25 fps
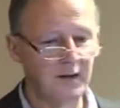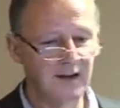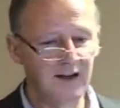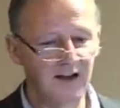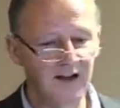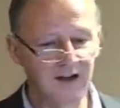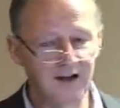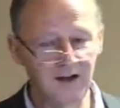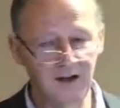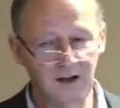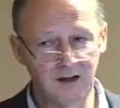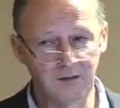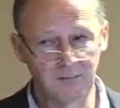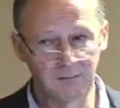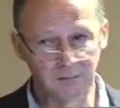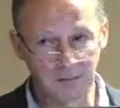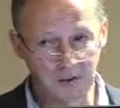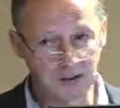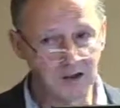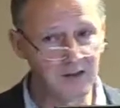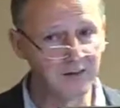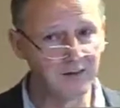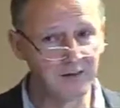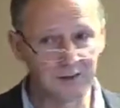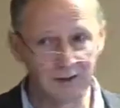And then
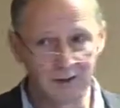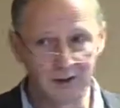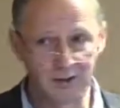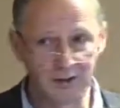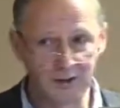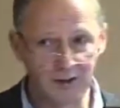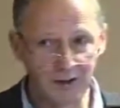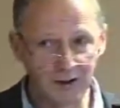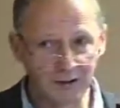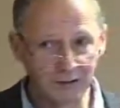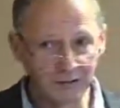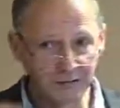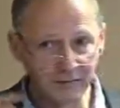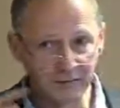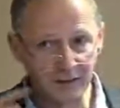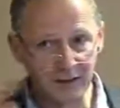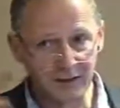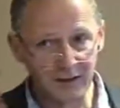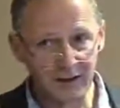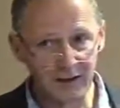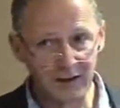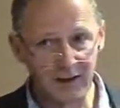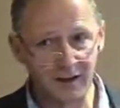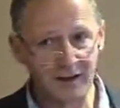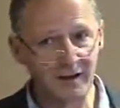personally, you'll have a
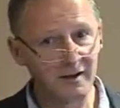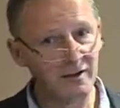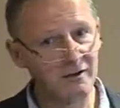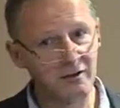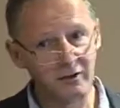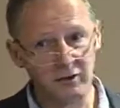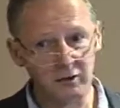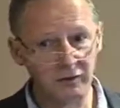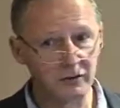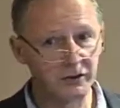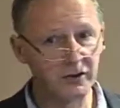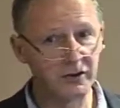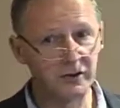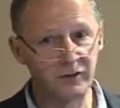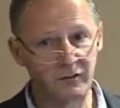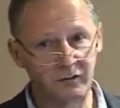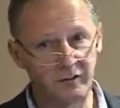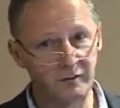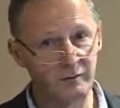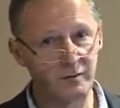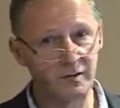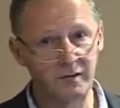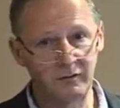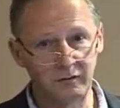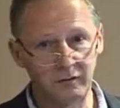slightly lightened conscience, in
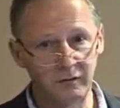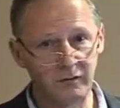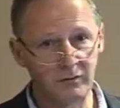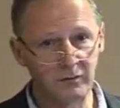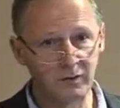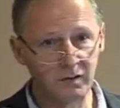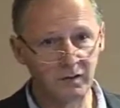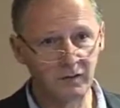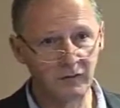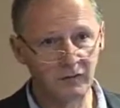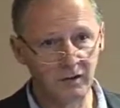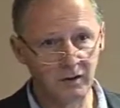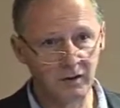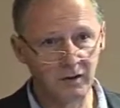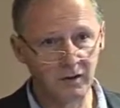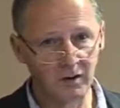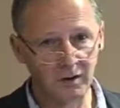my view, because you're